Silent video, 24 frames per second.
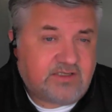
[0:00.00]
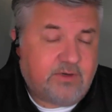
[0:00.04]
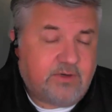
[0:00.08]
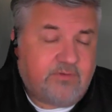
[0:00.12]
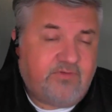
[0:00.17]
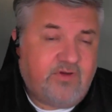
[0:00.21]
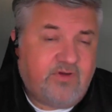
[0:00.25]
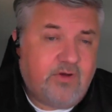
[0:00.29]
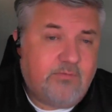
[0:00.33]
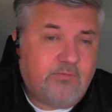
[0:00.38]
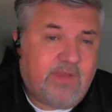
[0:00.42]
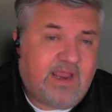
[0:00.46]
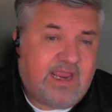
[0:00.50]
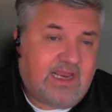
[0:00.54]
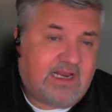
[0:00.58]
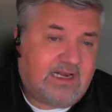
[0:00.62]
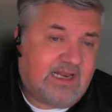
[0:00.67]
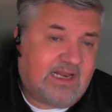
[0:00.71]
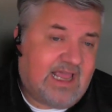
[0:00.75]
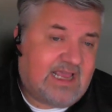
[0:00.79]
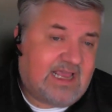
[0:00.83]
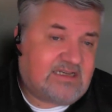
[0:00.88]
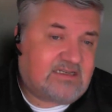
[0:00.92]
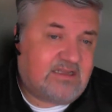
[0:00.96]
So if you
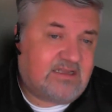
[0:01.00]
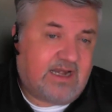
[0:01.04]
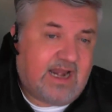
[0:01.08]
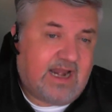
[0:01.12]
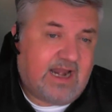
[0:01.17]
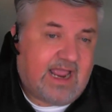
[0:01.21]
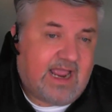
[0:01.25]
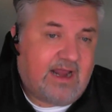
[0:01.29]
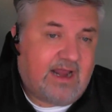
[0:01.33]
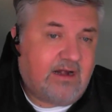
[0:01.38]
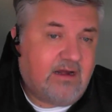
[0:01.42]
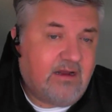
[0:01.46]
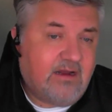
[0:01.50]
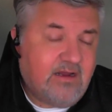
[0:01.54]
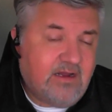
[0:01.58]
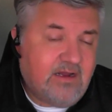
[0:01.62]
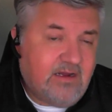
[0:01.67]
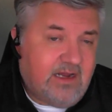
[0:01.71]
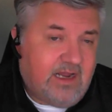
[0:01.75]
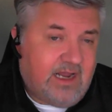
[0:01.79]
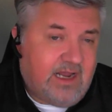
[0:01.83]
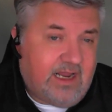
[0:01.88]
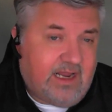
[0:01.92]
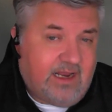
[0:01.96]
make less than that,
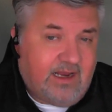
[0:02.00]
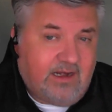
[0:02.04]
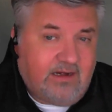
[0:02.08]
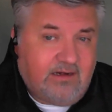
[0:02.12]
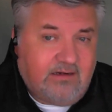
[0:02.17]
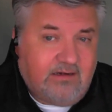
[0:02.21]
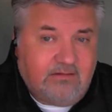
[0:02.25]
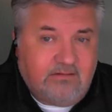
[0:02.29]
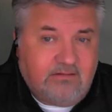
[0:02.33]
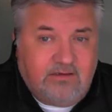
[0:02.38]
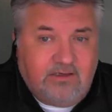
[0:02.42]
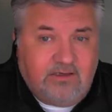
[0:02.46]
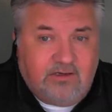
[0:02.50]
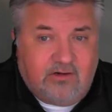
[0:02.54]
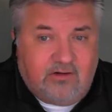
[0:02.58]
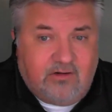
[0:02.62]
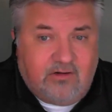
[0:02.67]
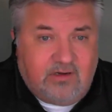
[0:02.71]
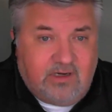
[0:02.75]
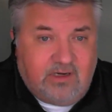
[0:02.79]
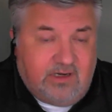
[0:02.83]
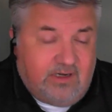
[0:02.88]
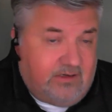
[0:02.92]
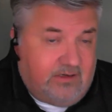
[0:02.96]
and
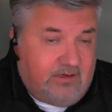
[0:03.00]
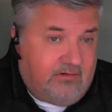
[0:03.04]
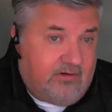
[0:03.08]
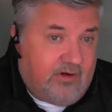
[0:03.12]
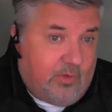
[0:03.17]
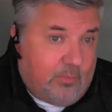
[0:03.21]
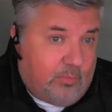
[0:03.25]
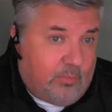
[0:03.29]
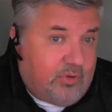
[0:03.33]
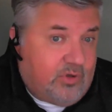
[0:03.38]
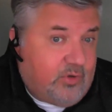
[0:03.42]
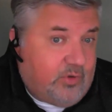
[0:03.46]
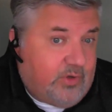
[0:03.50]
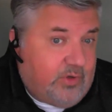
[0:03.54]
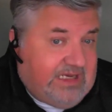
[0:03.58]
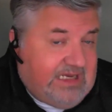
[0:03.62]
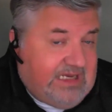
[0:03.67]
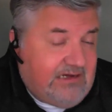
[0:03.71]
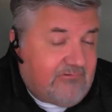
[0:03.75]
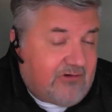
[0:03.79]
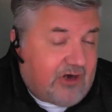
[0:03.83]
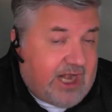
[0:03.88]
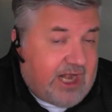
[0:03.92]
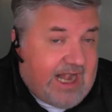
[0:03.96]
you're and you're an
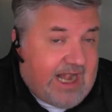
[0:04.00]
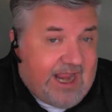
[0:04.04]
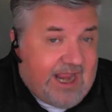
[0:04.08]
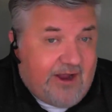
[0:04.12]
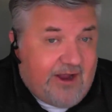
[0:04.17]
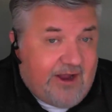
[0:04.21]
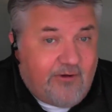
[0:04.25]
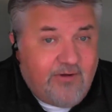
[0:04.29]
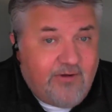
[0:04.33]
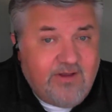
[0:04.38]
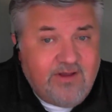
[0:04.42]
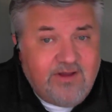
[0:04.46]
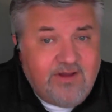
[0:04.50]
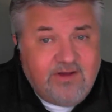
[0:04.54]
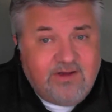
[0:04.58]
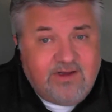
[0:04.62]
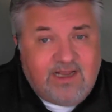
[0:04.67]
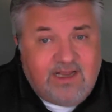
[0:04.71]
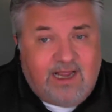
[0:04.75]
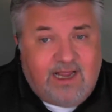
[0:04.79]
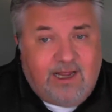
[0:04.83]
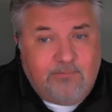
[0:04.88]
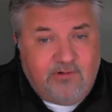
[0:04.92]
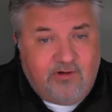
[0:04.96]
employee right now,
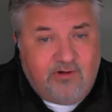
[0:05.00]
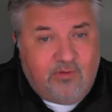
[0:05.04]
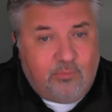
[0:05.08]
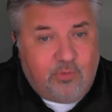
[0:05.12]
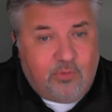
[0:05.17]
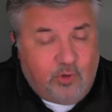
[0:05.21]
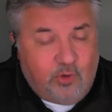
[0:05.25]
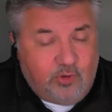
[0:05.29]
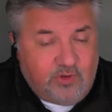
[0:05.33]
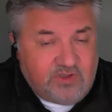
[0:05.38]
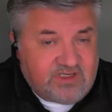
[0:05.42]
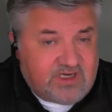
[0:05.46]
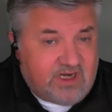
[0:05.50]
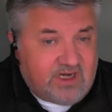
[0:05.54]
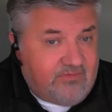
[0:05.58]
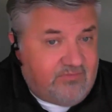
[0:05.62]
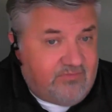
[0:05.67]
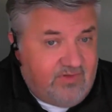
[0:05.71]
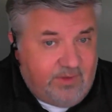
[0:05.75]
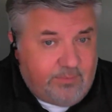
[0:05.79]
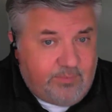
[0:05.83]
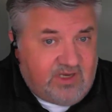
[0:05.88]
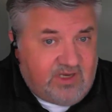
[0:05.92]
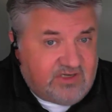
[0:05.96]
um, your employer is going
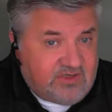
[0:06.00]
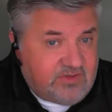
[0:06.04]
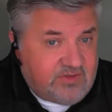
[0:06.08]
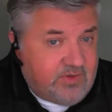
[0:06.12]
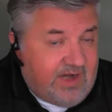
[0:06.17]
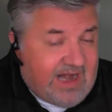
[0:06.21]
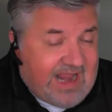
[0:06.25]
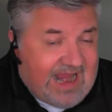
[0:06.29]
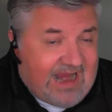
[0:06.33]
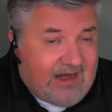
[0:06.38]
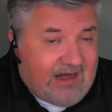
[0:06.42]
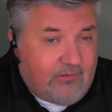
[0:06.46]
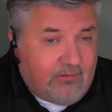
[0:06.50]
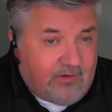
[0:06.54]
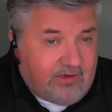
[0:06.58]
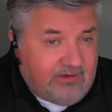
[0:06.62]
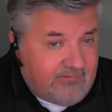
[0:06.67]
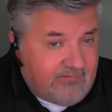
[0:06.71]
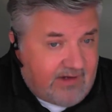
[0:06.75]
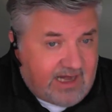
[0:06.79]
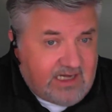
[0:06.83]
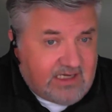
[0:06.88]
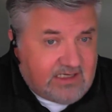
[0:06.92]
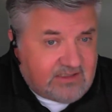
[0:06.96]
to flip you to an
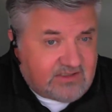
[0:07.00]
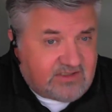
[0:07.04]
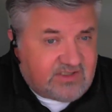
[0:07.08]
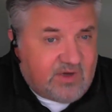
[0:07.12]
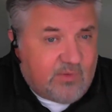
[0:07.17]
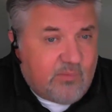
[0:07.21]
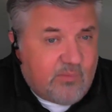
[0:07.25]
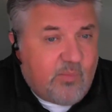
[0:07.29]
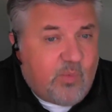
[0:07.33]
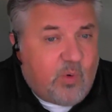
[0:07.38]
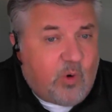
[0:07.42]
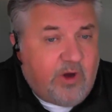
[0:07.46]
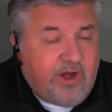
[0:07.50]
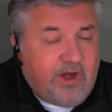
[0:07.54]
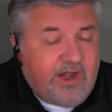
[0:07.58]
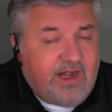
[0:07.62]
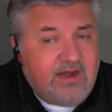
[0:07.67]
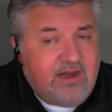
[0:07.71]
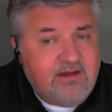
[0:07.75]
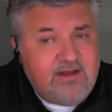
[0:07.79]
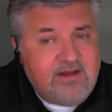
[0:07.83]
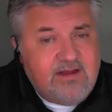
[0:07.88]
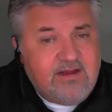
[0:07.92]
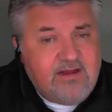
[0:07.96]
hourly rate at some
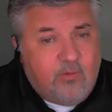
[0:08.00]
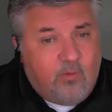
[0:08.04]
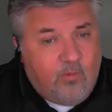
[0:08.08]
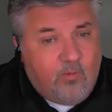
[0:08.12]
point.